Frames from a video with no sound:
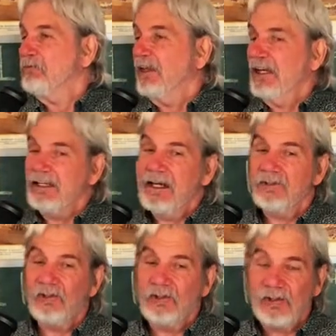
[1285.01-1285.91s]
he
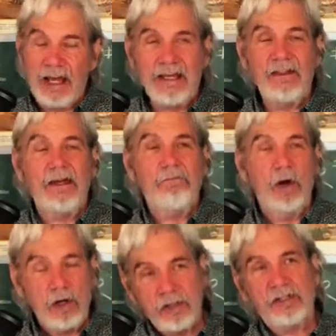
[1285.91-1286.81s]
doesn't say they
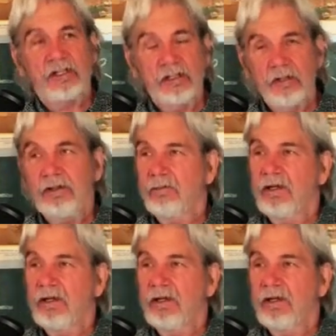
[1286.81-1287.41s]
persecuted